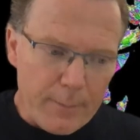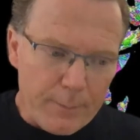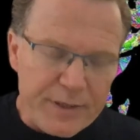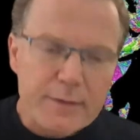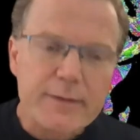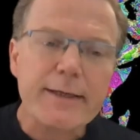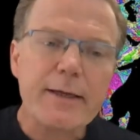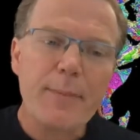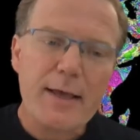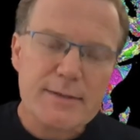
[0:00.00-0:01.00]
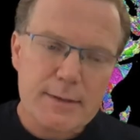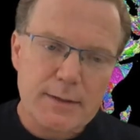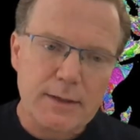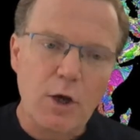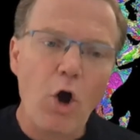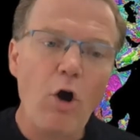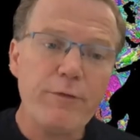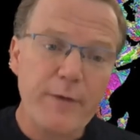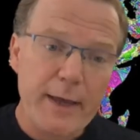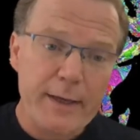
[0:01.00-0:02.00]
build the capacity
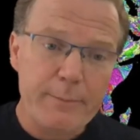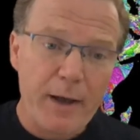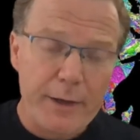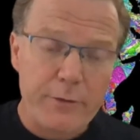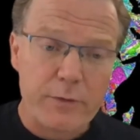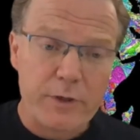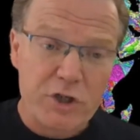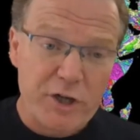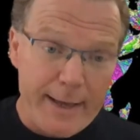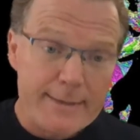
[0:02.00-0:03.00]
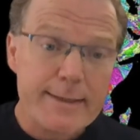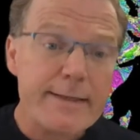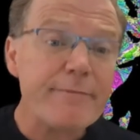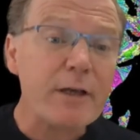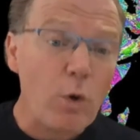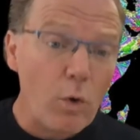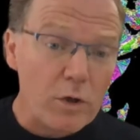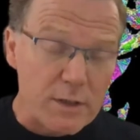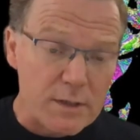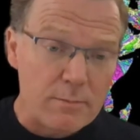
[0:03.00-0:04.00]
of a bioregion as a living
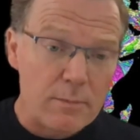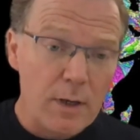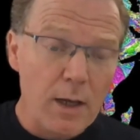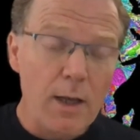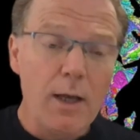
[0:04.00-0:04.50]
organism